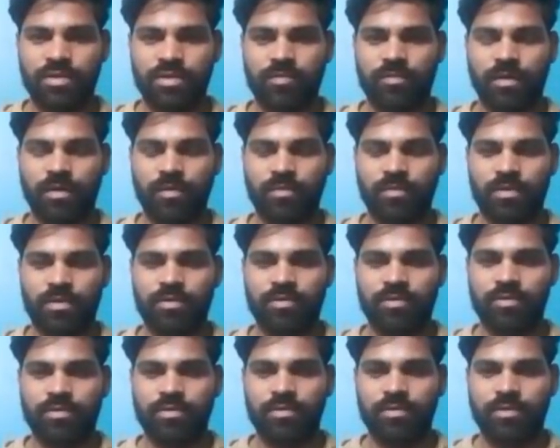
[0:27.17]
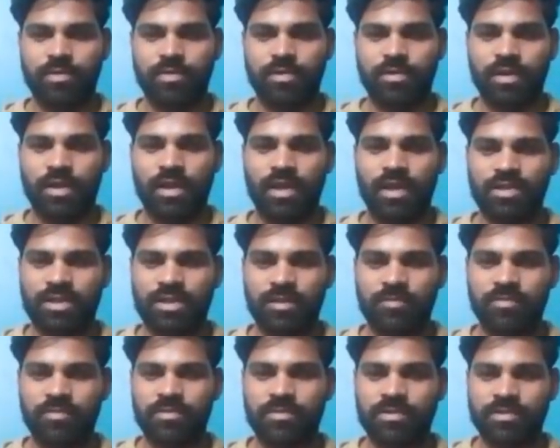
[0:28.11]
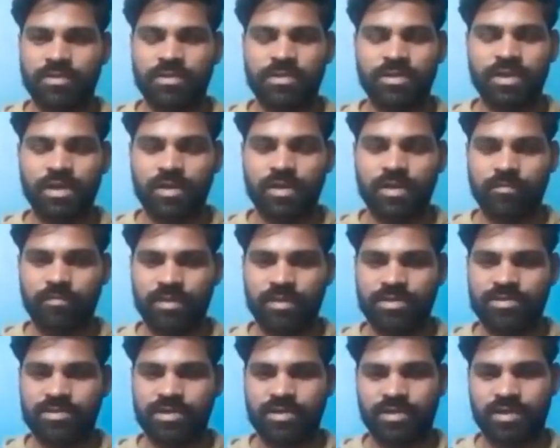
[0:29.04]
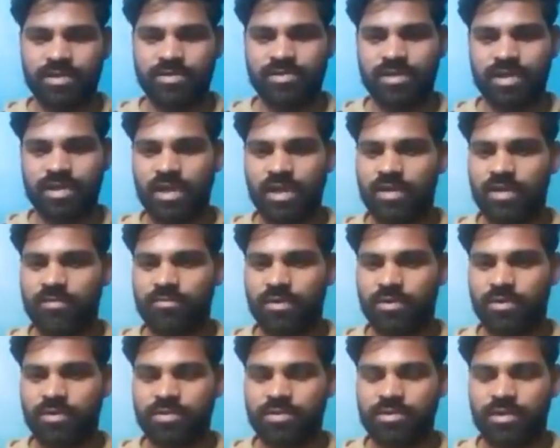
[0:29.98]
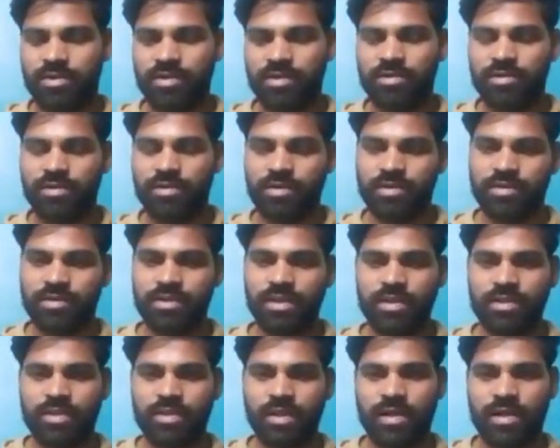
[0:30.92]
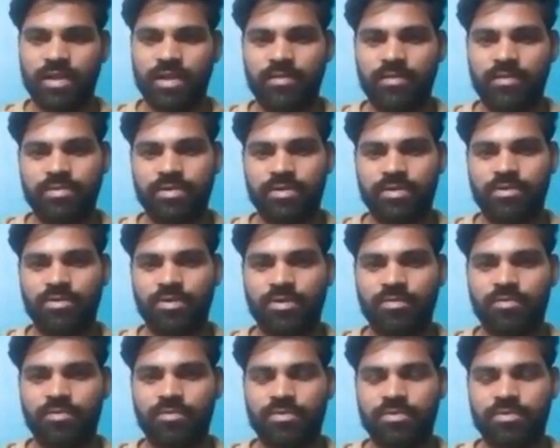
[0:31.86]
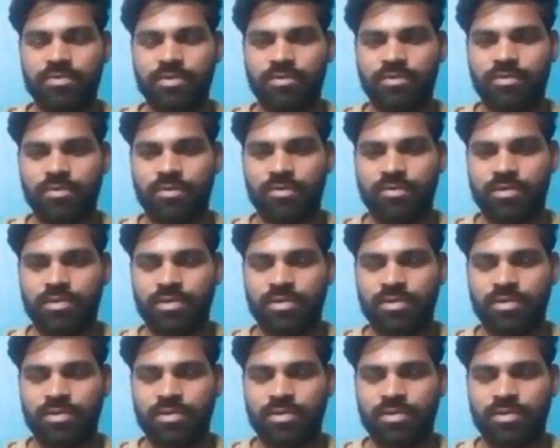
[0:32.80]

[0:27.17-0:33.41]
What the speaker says: in the PowerPoint, except the compressor section I have not studied. Other than that, I have studied almost all.